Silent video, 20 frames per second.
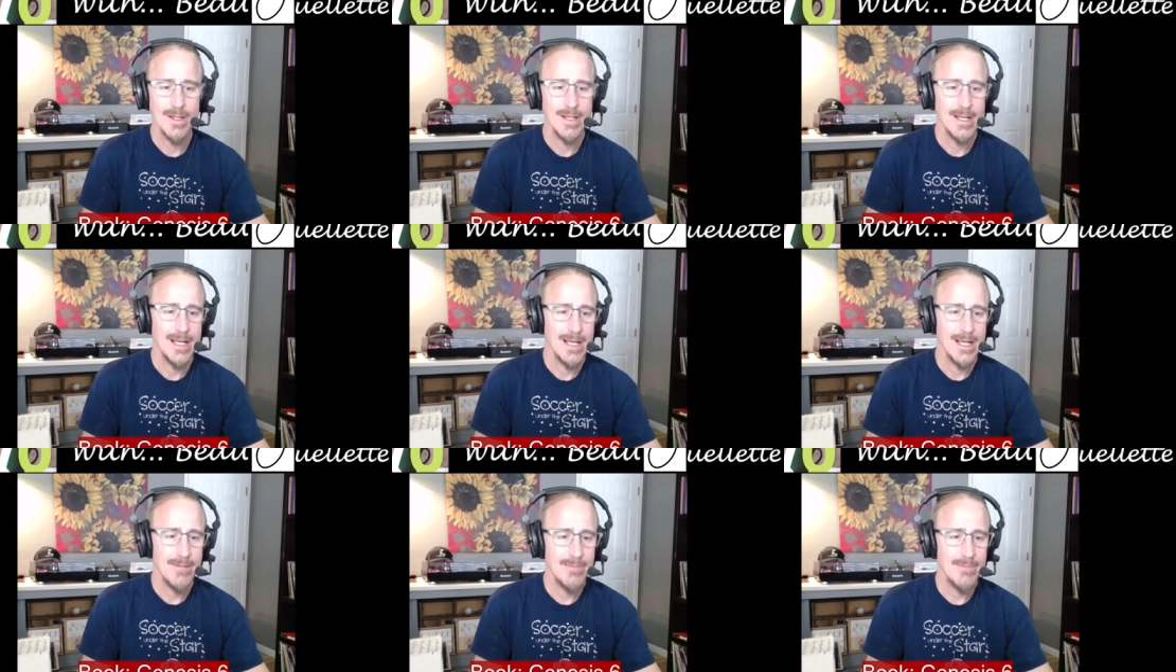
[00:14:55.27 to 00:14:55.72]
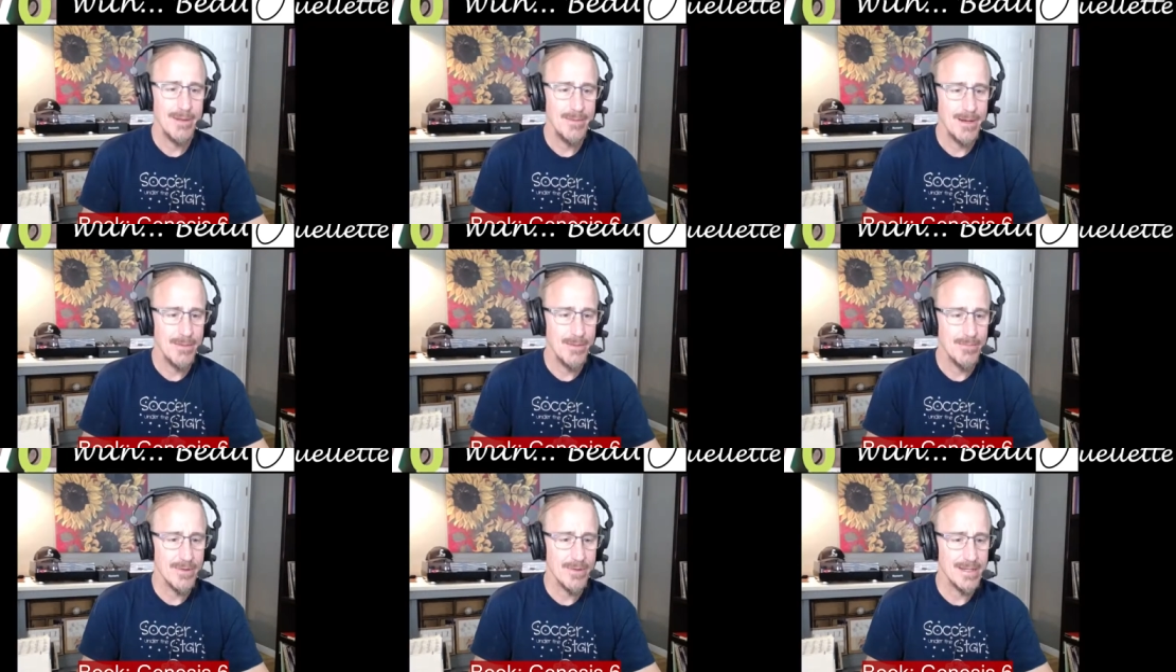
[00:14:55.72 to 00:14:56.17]
and maybe
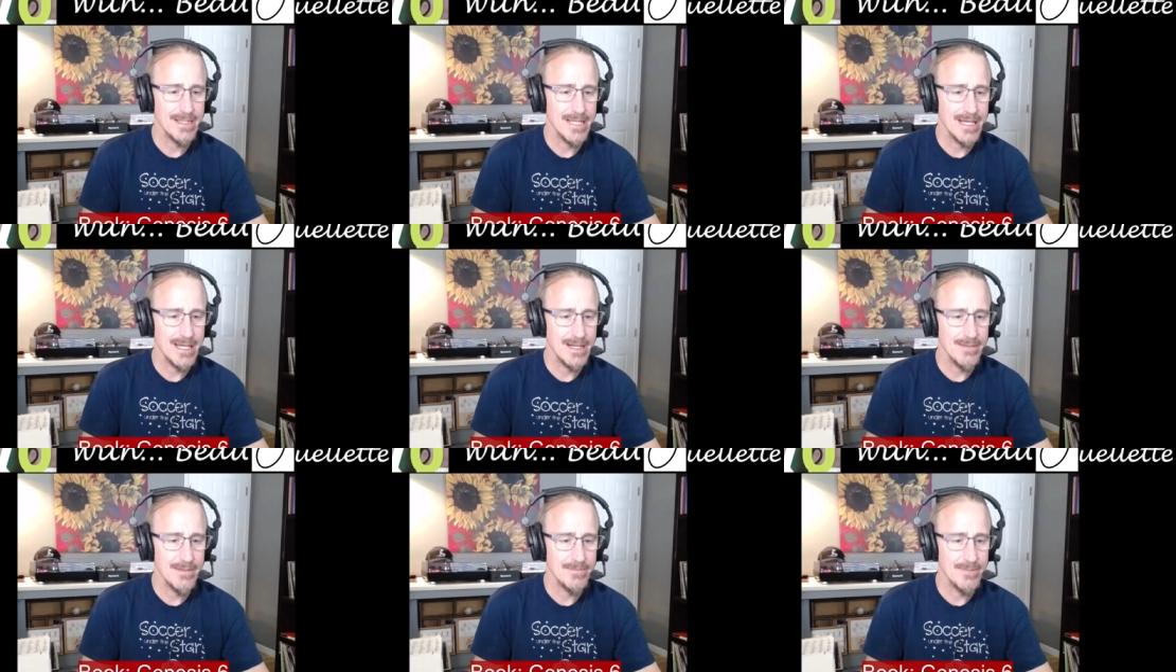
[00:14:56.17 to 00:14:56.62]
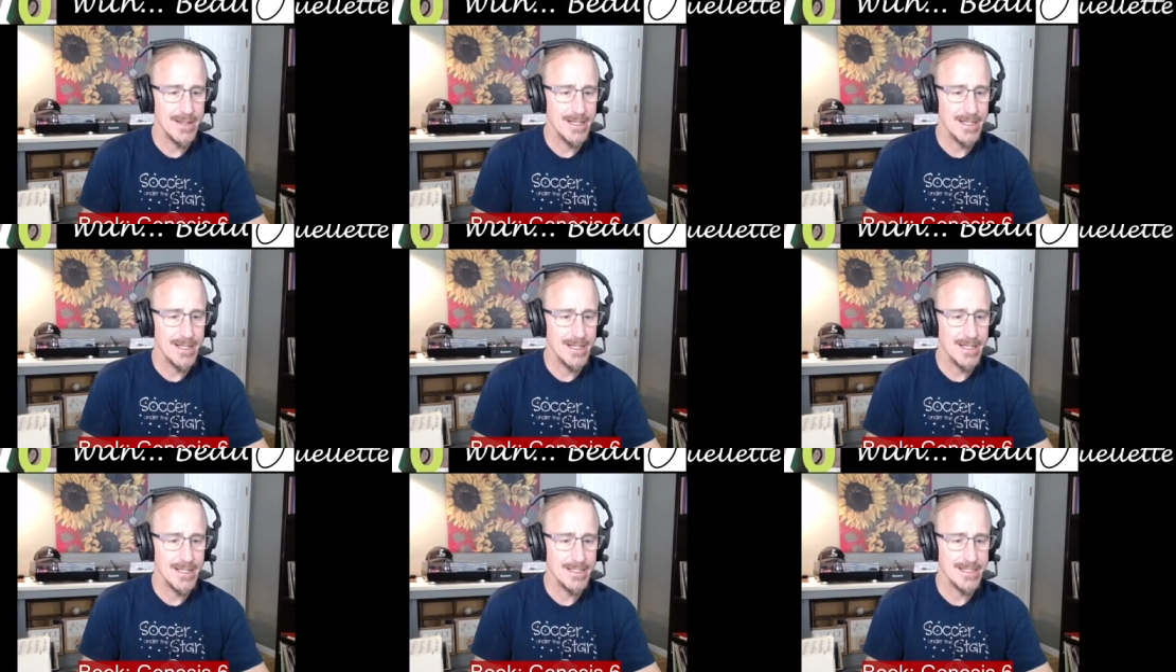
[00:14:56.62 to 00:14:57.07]
I'll bring that up
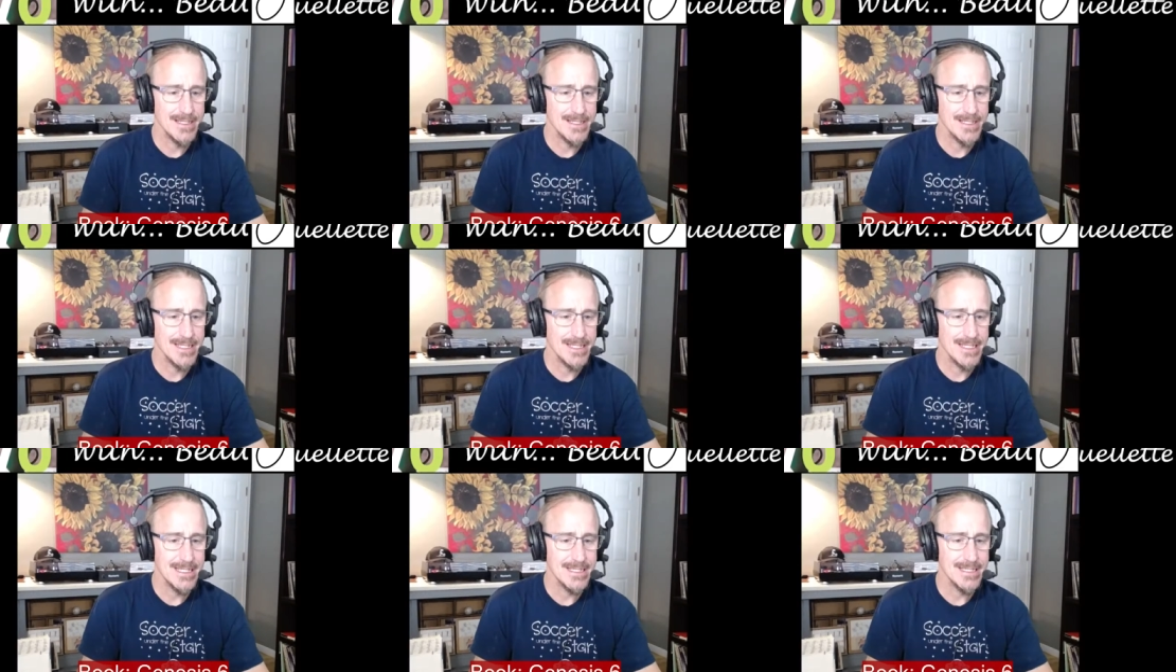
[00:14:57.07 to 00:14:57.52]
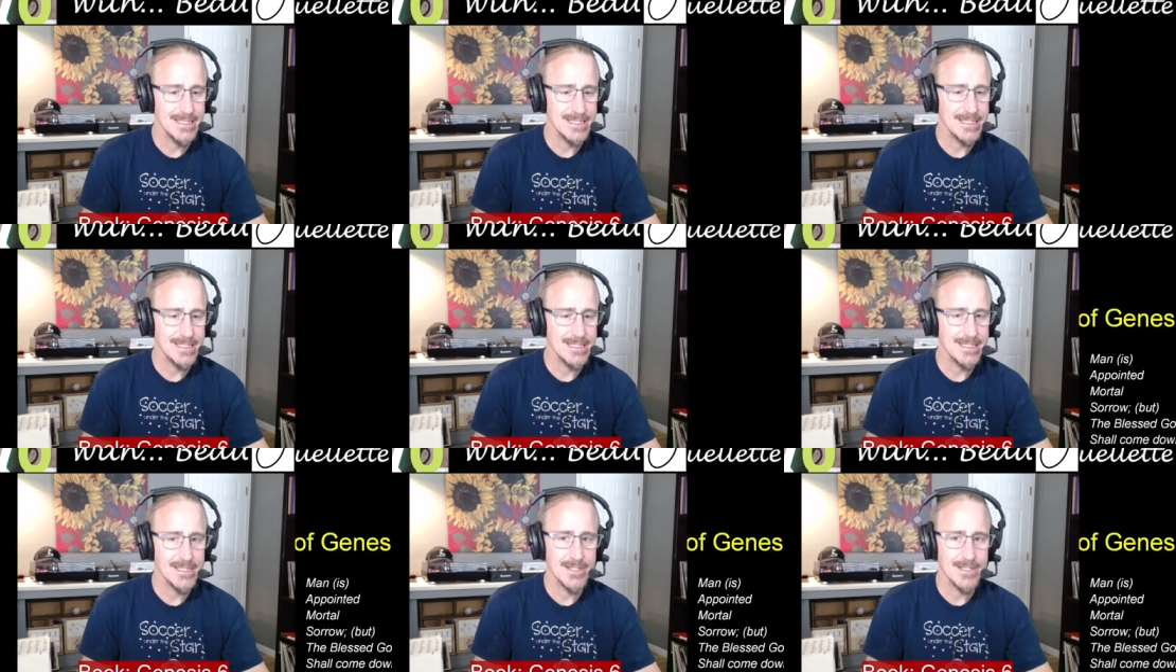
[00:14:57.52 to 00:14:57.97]
uh, to
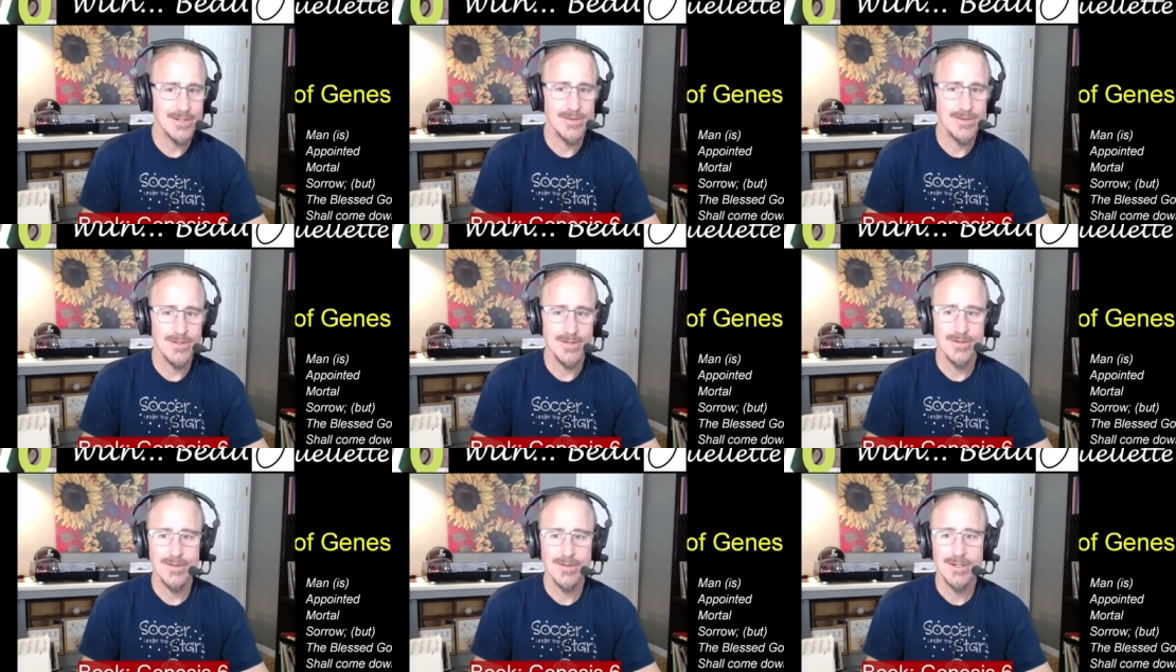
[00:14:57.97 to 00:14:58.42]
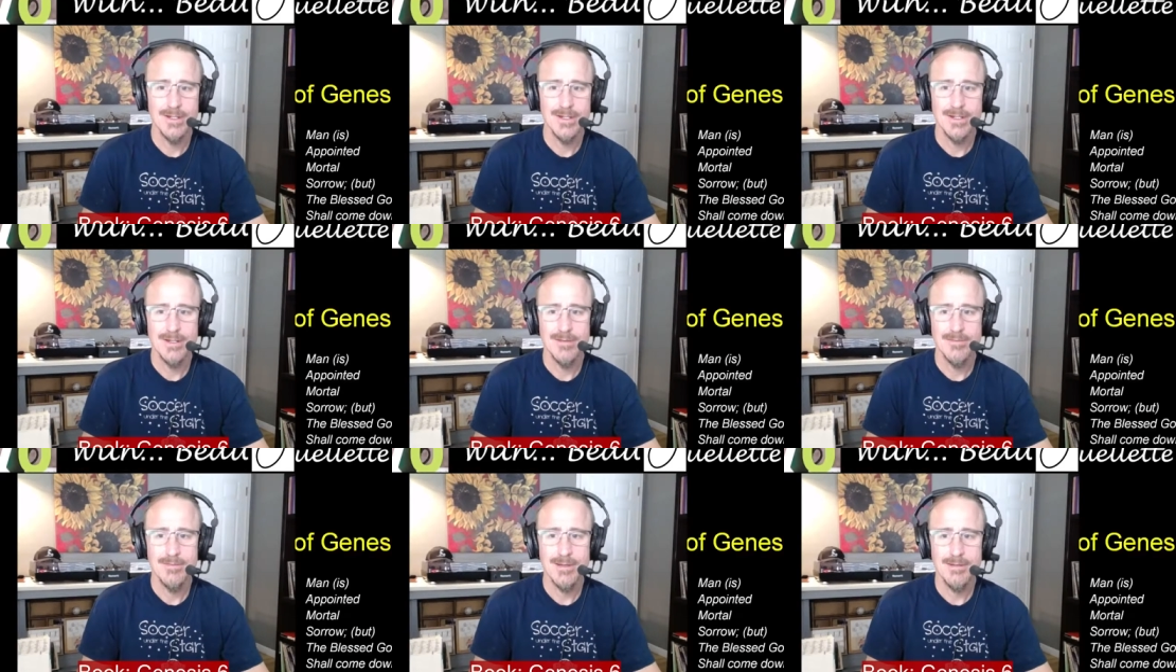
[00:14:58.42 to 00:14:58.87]
just to show you
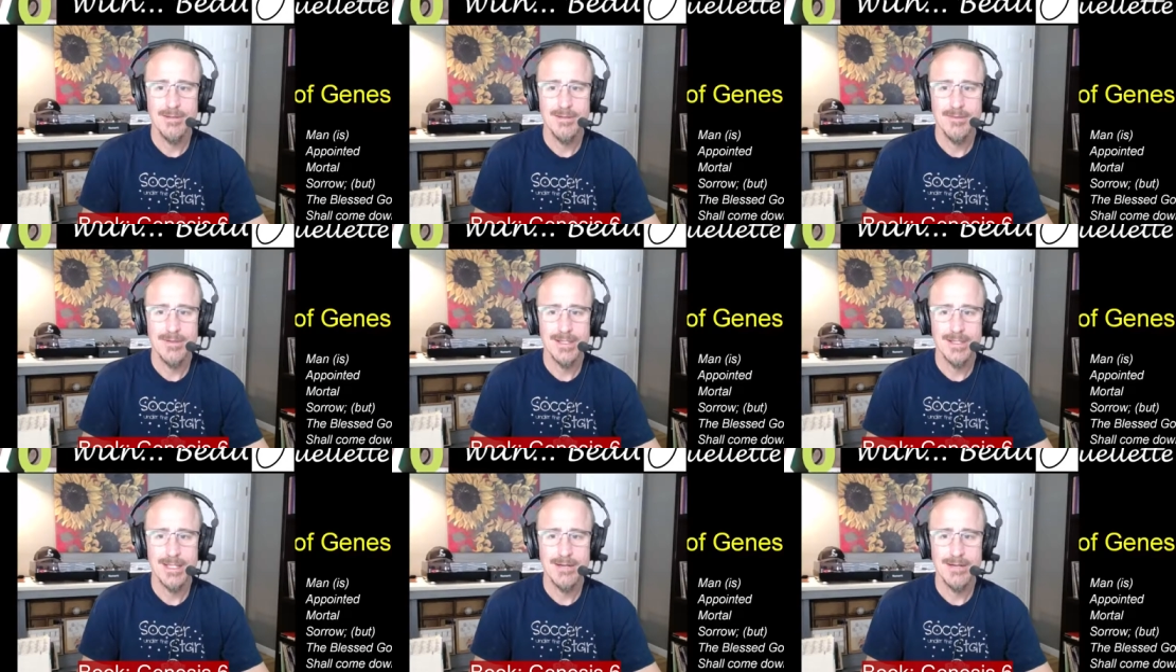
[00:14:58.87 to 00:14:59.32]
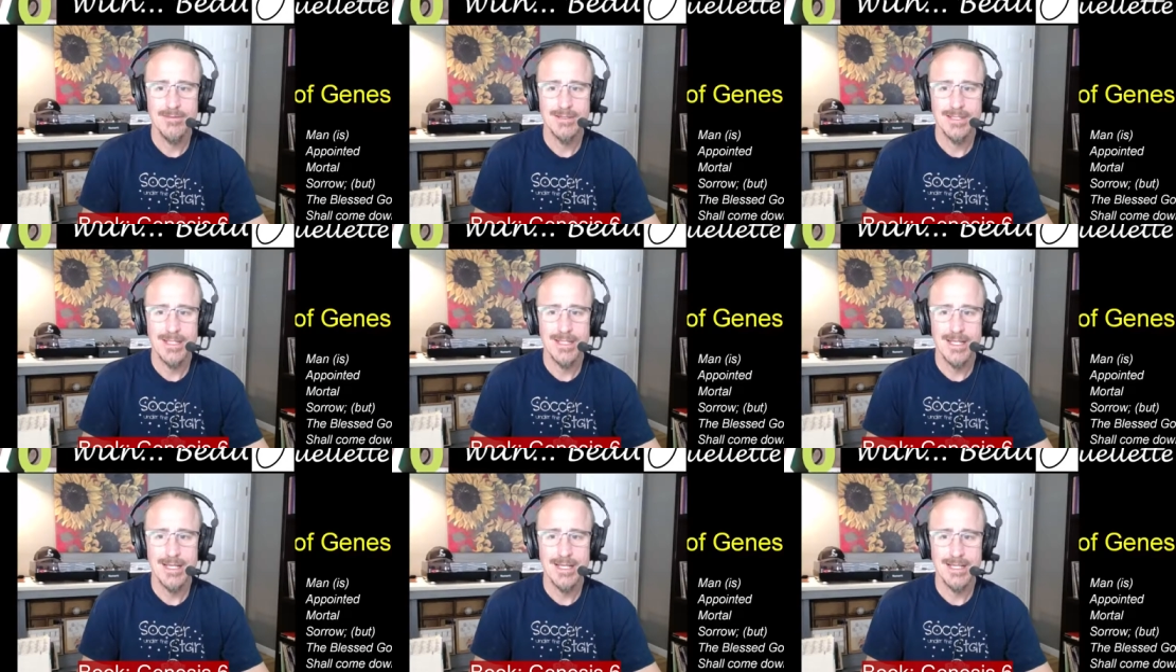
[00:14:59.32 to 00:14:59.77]
maybe what that
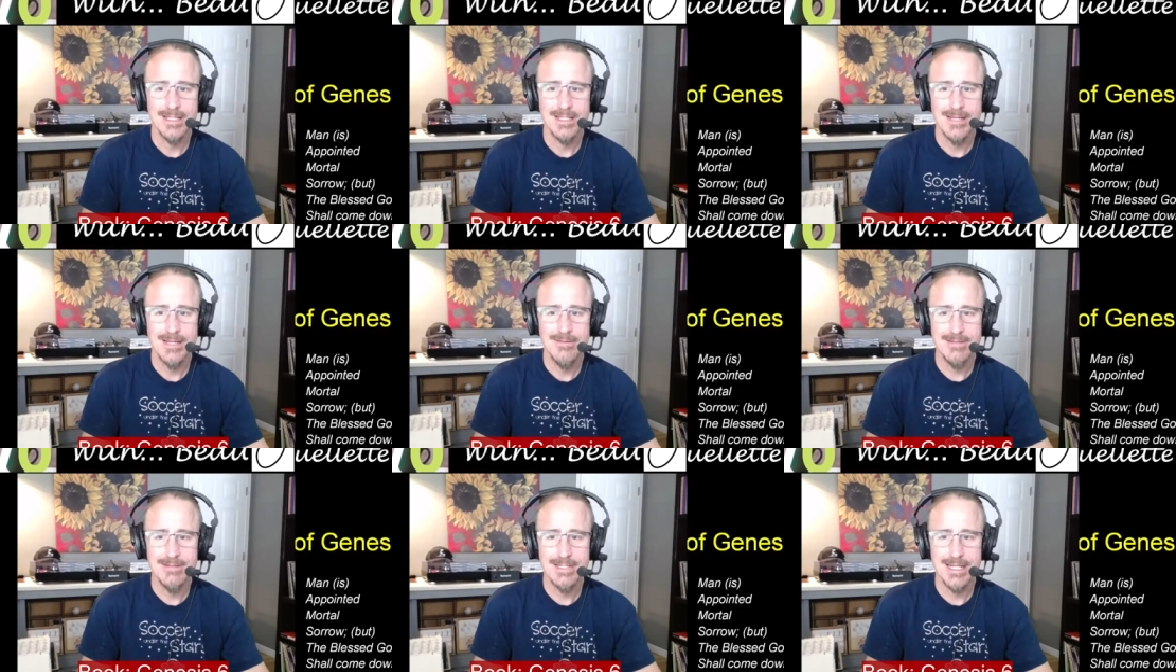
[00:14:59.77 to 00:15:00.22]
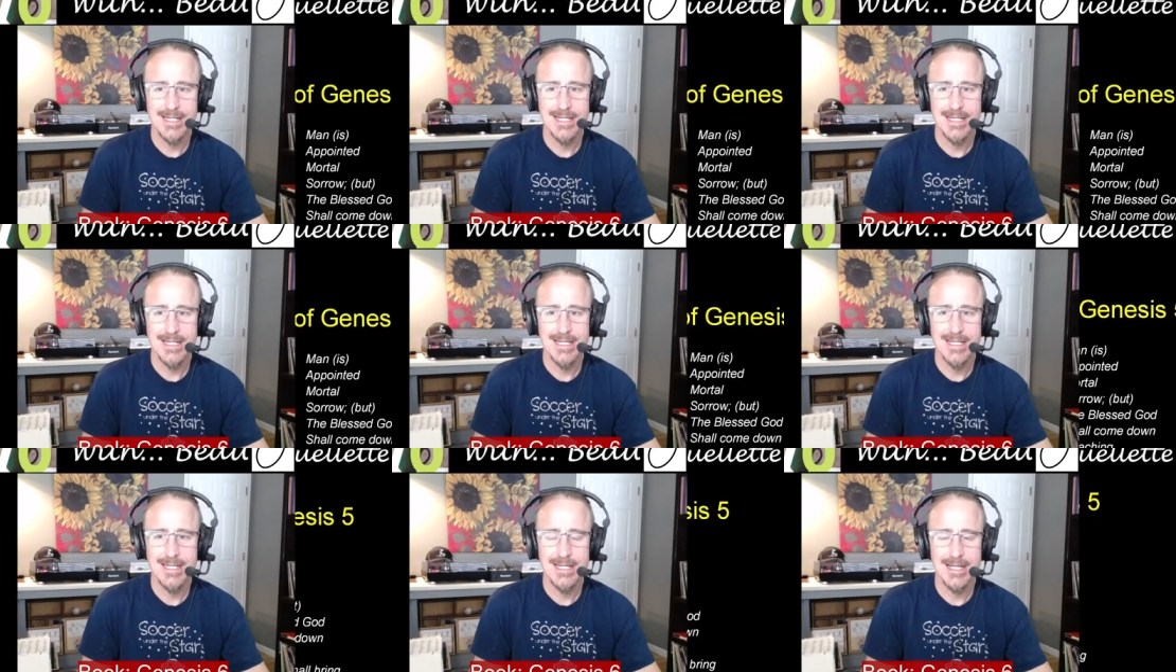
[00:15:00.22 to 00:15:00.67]
was like. Because that was kind
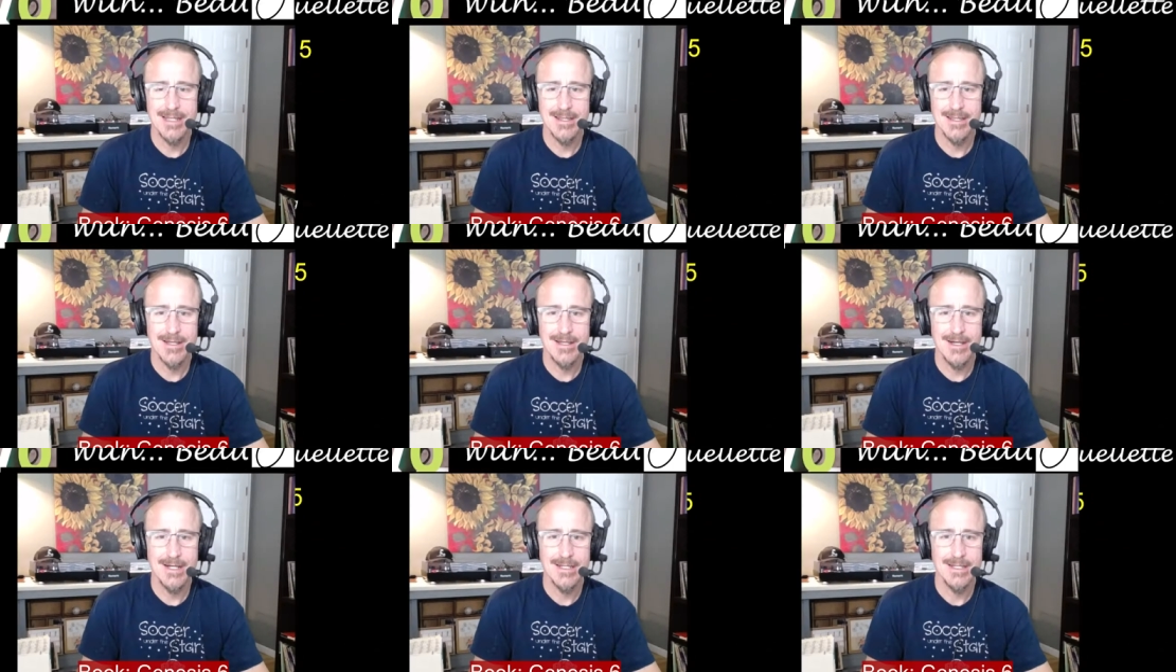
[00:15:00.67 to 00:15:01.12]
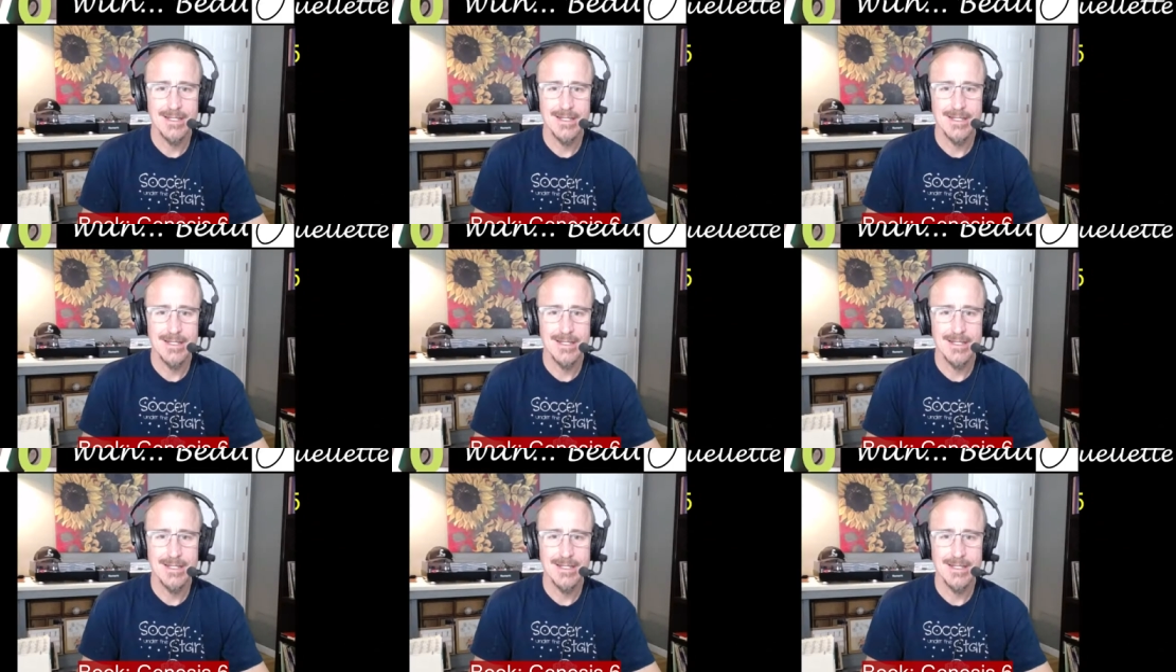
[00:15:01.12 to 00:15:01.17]
of neat, I thought.